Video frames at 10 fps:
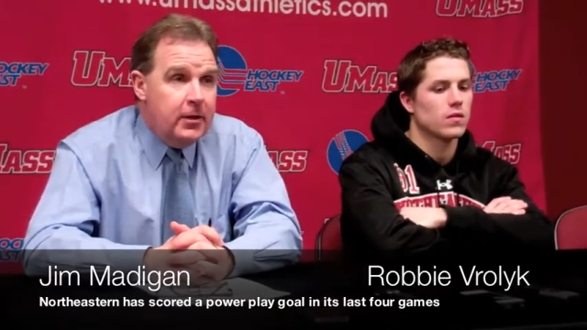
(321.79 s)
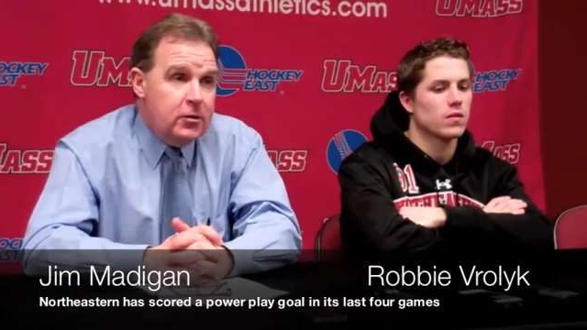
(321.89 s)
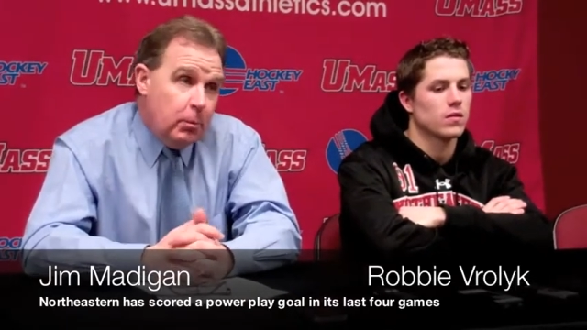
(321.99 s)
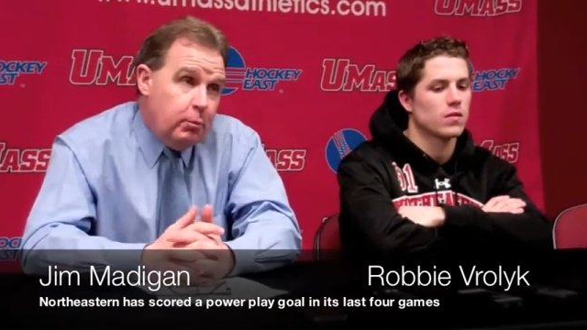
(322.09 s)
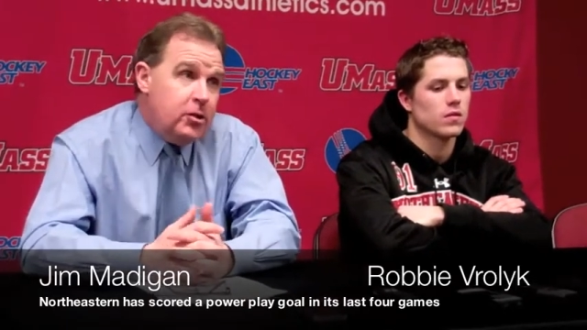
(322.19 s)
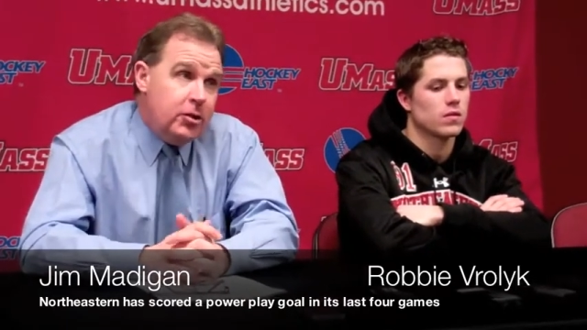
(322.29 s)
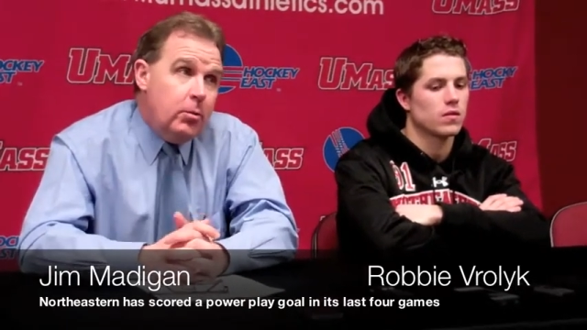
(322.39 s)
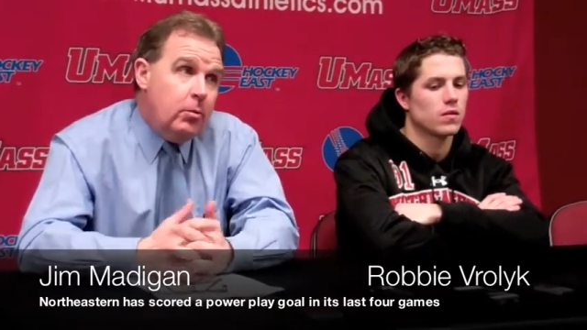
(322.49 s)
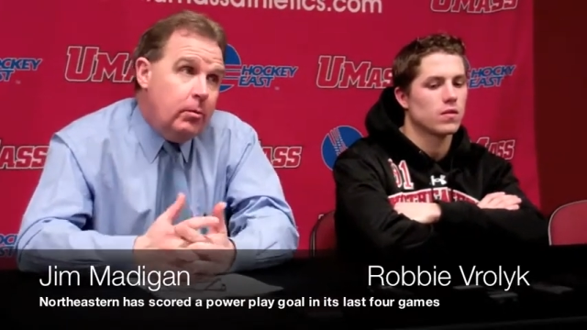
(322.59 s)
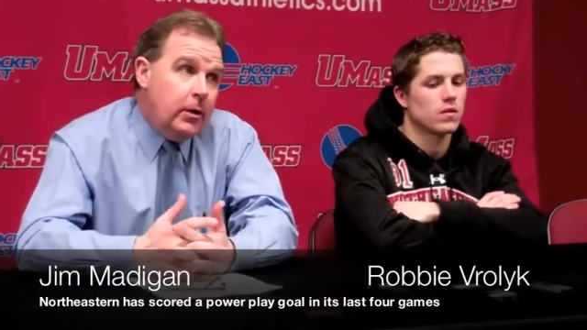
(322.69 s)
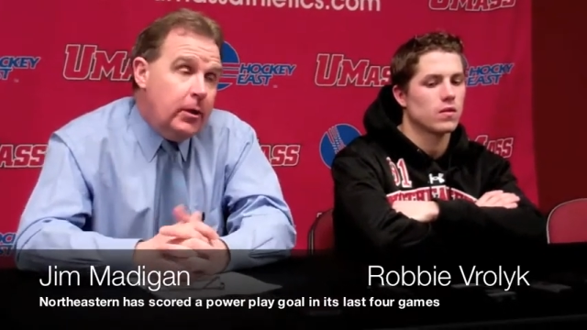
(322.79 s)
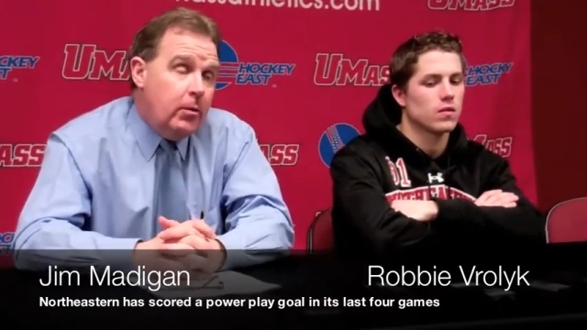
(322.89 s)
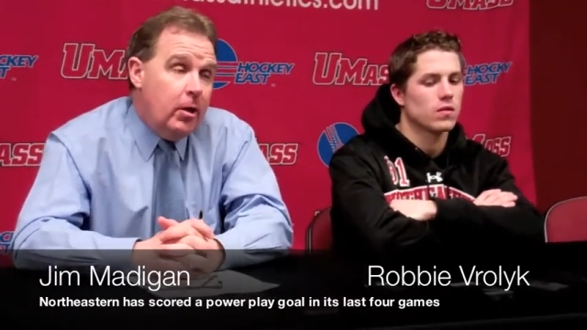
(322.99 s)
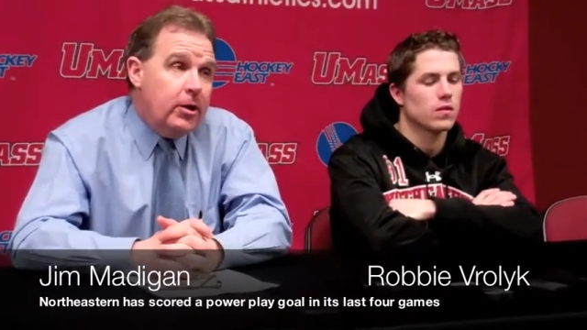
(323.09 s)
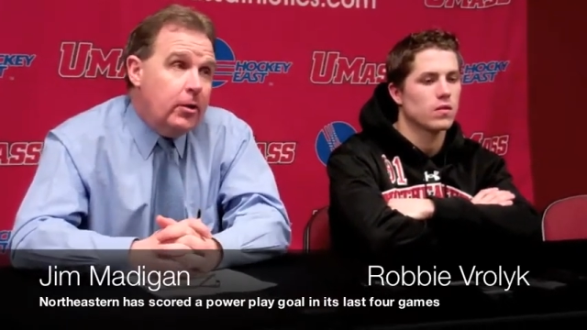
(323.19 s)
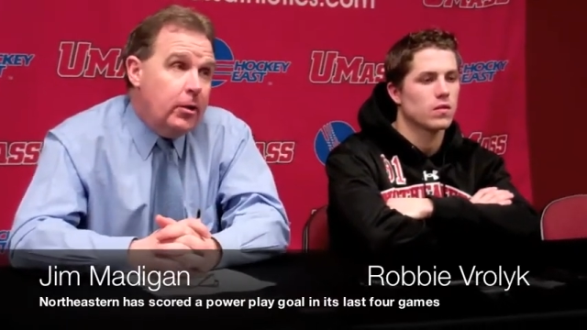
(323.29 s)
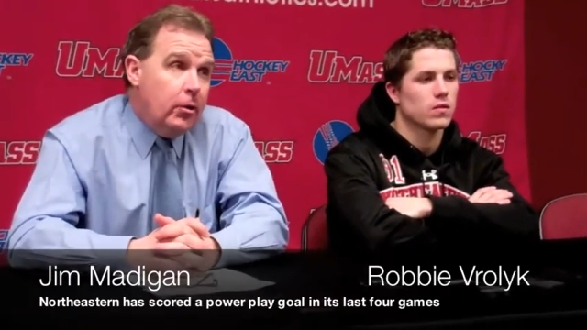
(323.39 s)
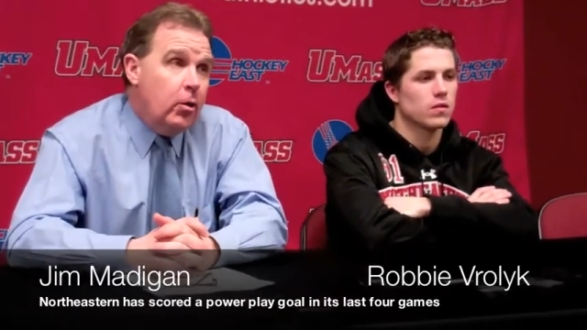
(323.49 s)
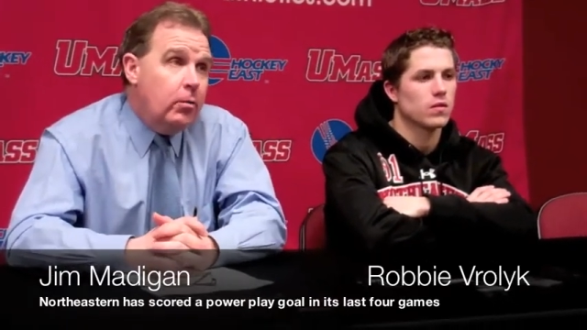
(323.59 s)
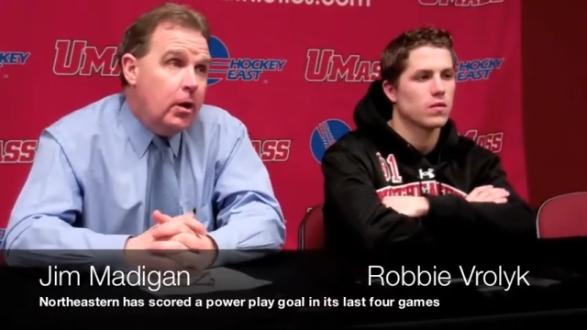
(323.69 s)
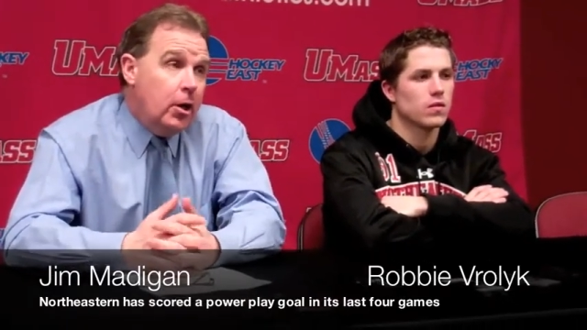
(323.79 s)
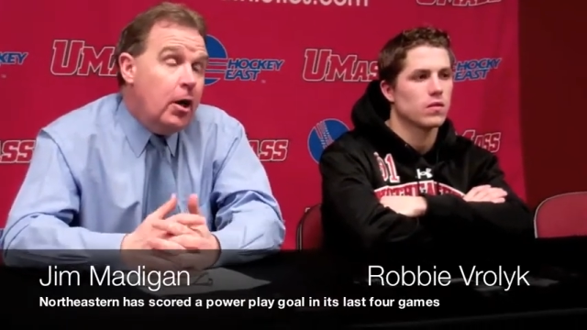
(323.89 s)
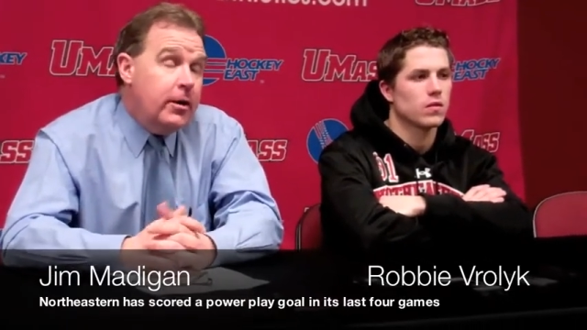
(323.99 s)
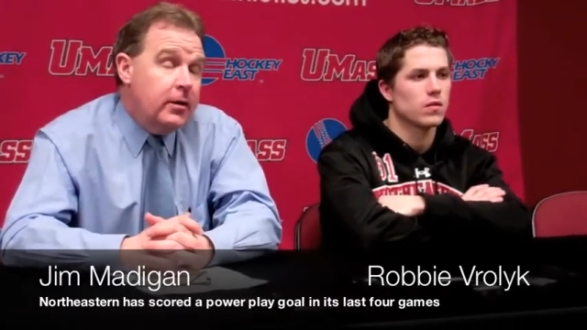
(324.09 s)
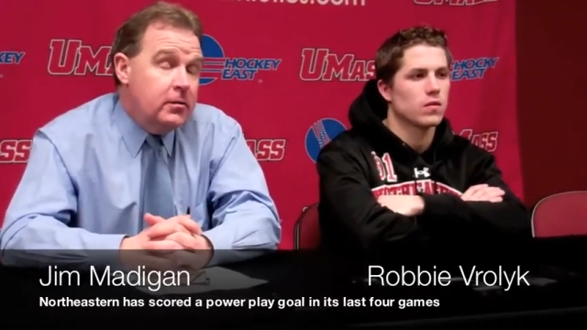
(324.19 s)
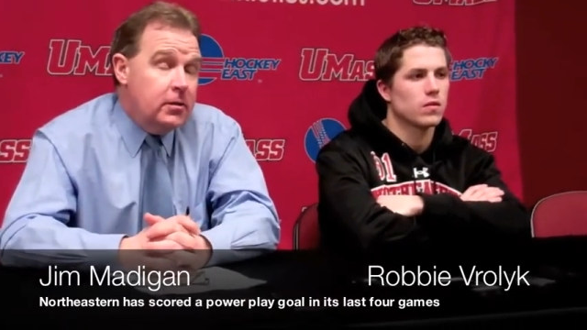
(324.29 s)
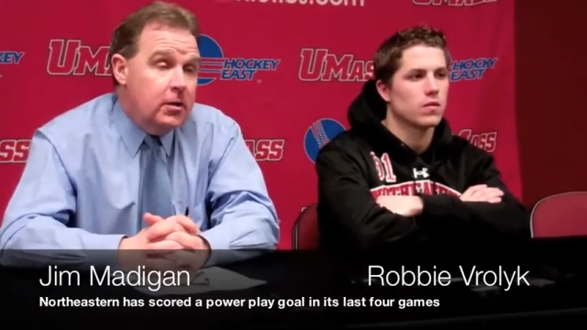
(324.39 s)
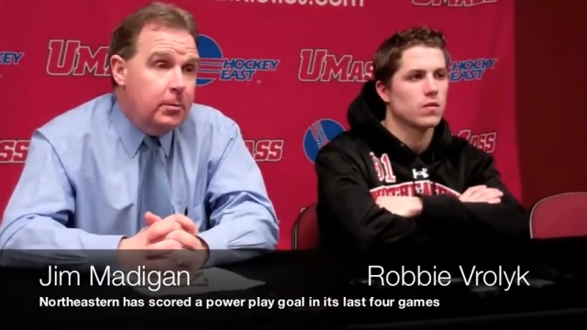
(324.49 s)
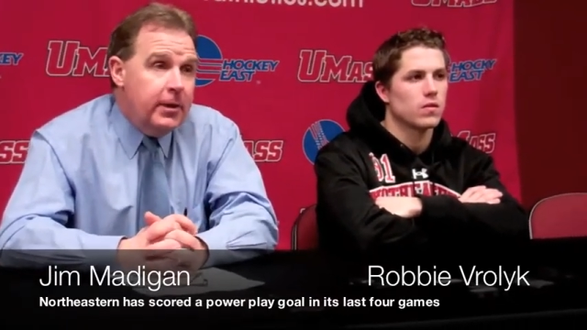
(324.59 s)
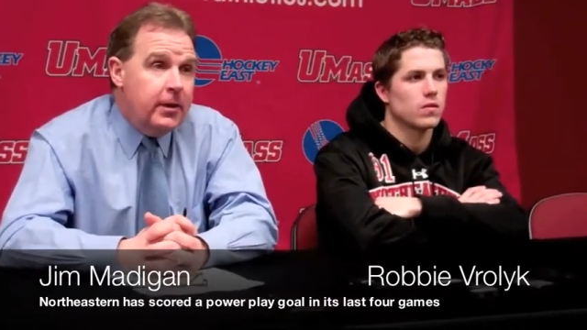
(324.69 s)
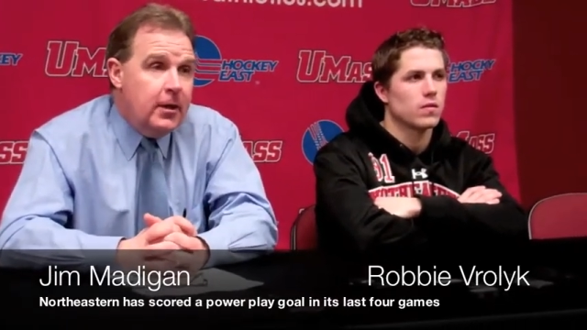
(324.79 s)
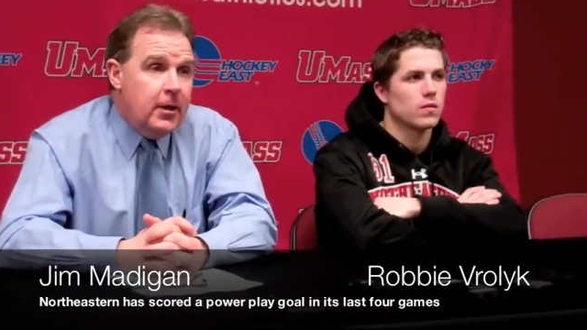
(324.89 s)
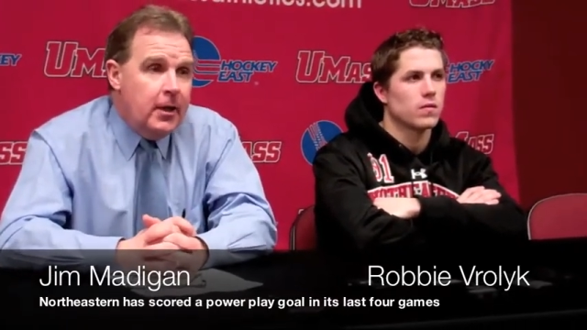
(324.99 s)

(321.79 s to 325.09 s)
Speaker 1: so it puts you on your own, on our heels a little bit.